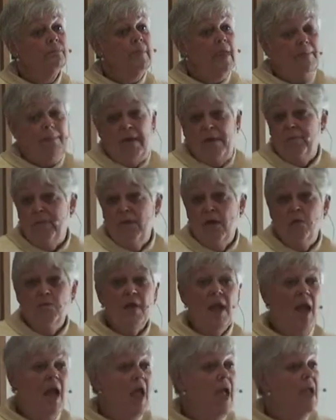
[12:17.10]
That may be
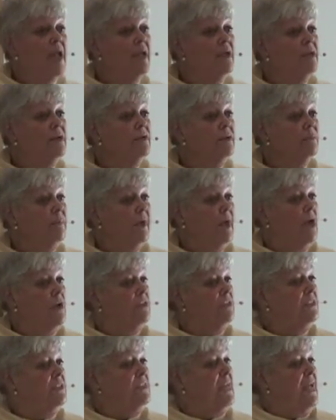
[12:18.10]
okay,
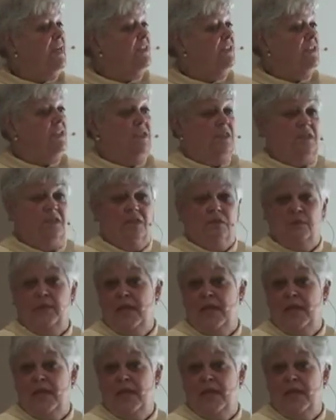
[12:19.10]
because that's